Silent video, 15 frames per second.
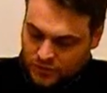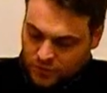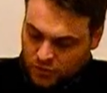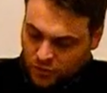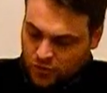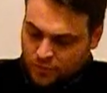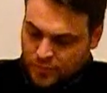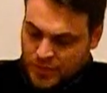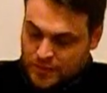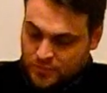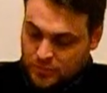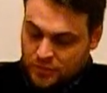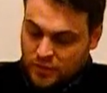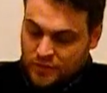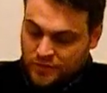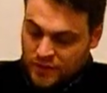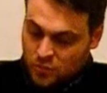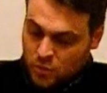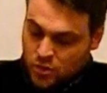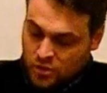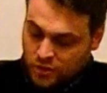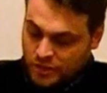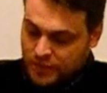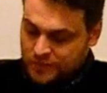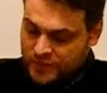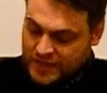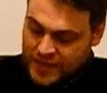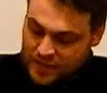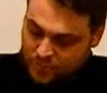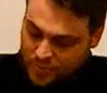Look at people, they work, they
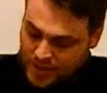get